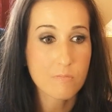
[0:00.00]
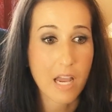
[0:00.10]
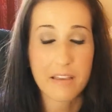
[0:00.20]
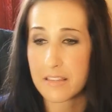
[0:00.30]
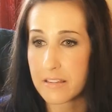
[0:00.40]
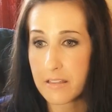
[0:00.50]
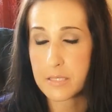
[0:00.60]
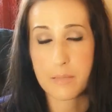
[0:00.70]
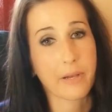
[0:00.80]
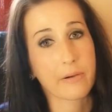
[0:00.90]
I think
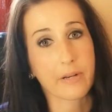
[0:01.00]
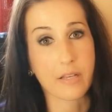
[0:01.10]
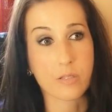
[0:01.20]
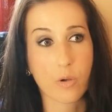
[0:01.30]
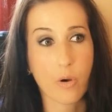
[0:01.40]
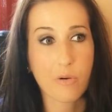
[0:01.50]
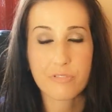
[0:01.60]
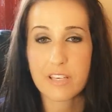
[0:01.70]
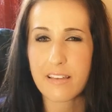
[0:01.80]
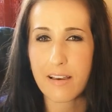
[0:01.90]
that's about it. So
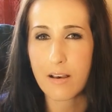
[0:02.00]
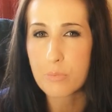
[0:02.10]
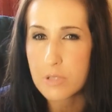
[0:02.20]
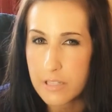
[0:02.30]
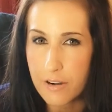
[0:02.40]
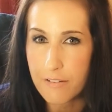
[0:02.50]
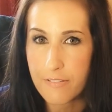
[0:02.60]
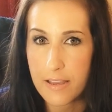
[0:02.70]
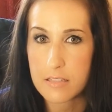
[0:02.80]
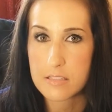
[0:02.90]
hopefully that helped
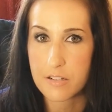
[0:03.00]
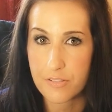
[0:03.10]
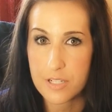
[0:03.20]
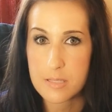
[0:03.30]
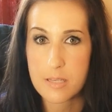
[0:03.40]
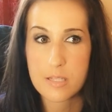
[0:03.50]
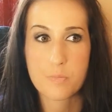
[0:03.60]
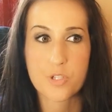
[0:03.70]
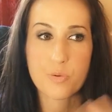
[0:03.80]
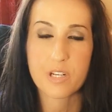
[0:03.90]
clarify the differences
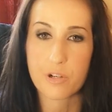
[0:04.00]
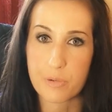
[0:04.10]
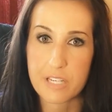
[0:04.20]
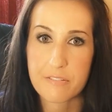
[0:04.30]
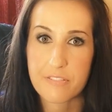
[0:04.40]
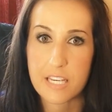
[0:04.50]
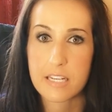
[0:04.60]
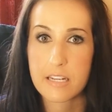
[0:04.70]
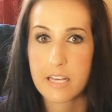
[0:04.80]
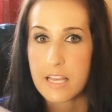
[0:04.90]
between a
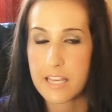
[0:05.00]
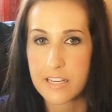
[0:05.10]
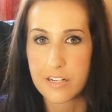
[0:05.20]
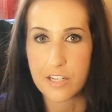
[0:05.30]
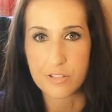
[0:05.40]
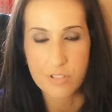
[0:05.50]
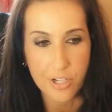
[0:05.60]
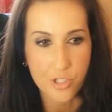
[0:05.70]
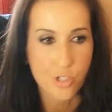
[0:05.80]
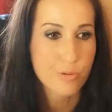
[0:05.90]
refeed and
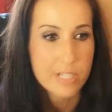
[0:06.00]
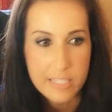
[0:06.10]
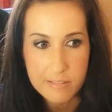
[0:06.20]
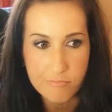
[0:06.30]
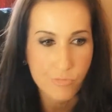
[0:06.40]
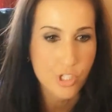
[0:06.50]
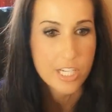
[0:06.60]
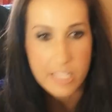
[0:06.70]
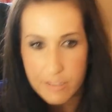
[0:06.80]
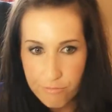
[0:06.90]
a treat,
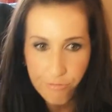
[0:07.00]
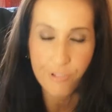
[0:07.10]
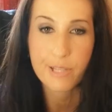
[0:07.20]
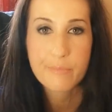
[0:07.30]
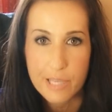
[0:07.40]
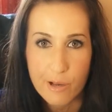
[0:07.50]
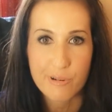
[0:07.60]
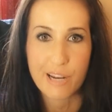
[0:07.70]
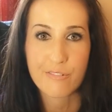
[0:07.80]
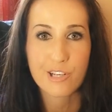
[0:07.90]
cheat, free meal,
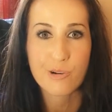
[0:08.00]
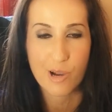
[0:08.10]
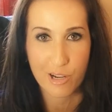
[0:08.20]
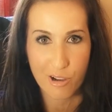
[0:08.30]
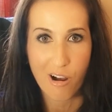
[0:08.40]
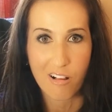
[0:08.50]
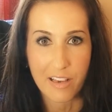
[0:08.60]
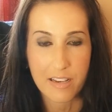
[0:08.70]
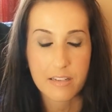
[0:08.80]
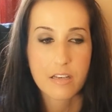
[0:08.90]
whatever you want to call
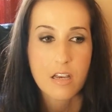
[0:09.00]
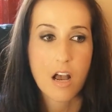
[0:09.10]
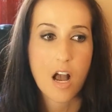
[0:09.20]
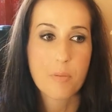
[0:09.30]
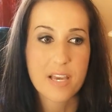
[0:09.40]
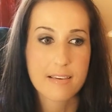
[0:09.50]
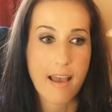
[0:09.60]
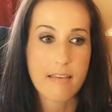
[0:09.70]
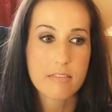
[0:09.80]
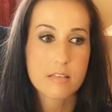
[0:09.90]
it.
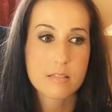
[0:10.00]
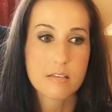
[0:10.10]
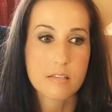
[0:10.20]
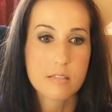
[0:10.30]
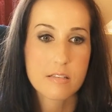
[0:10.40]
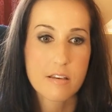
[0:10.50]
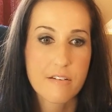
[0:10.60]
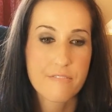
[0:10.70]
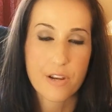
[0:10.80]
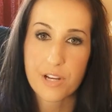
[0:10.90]
Again, this is
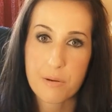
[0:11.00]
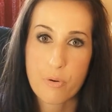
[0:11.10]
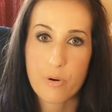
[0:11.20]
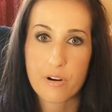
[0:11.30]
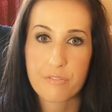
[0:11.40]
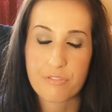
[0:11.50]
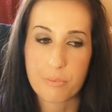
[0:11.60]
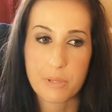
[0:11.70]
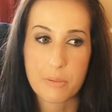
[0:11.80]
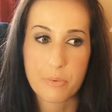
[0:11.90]
very important for
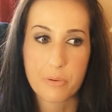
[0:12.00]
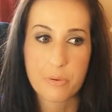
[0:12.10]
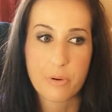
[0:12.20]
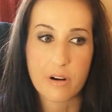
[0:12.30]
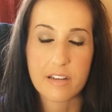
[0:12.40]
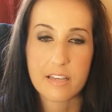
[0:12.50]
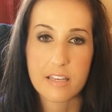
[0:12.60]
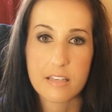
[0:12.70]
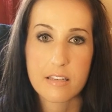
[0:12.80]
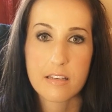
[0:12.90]
people who are
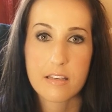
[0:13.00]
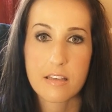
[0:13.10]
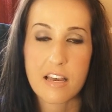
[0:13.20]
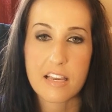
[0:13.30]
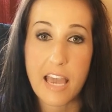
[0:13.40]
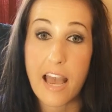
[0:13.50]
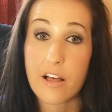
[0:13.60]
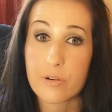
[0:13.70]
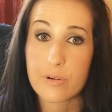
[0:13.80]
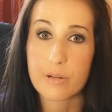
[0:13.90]
in a
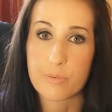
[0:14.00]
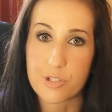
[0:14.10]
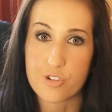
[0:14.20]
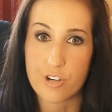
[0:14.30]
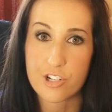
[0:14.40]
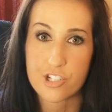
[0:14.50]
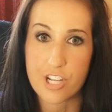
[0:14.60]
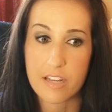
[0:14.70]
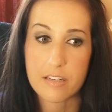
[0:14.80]
calorie restriction.